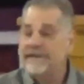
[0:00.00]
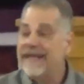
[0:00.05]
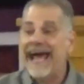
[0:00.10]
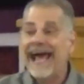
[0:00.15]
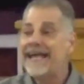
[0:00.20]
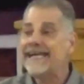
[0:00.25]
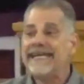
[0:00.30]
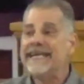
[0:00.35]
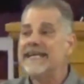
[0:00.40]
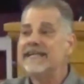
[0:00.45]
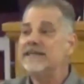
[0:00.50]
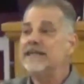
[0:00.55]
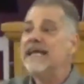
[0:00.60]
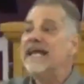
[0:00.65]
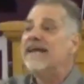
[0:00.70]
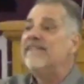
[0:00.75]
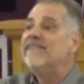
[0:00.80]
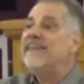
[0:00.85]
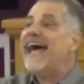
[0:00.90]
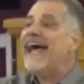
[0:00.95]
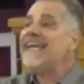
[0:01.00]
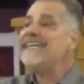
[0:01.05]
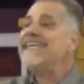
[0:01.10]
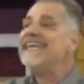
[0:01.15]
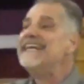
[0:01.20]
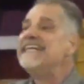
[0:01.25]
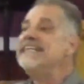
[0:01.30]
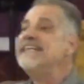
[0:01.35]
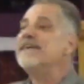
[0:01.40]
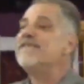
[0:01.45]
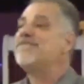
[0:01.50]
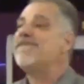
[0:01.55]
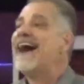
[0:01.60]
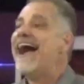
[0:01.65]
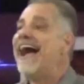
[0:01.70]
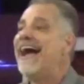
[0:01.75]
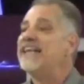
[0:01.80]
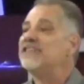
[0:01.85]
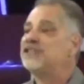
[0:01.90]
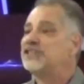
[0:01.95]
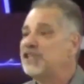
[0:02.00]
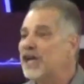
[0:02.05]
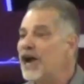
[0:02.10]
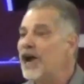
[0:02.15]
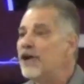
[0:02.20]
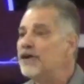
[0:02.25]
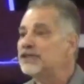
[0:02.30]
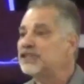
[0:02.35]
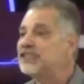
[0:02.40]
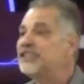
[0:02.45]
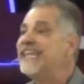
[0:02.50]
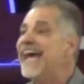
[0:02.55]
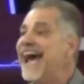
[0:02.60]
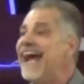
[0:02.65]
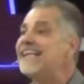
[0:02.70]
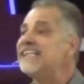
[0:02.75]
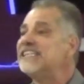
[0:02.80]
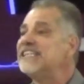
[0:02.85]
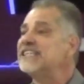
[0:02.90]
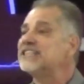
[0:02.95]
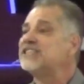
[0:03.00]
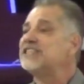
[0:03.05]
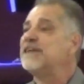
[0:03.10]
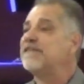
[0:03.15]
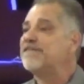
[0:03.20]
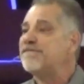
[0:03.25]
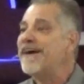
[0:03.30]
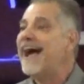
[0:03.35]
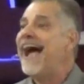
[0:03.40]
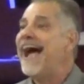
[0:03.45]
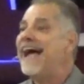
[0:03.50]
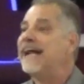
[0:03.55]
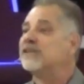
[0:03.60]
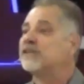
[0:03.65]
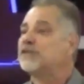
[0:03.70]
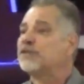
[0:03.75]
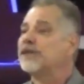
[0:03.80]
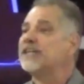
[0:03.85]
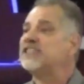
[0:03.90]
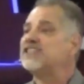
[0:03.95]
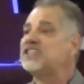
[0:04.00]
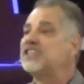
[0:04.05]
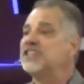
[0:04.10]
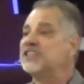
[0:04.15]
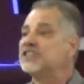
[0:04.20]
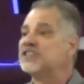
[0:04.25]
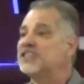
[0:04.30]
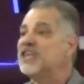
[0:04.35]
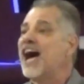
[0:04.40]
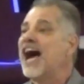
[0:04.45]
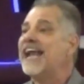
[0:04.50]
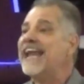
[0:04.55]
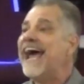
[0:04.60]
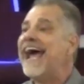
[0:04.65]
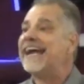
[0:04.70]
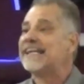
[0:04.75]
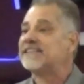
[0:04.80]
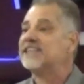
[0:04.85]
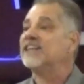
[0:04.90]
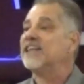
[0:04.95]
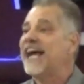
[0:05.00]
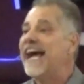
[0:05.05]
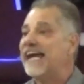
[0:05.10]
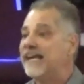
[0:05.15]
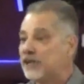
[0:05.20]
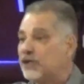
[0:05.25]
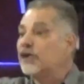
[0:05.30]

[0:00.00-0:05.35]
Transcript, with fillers: That didn't, that didn't define church. That just defined Christians not acting like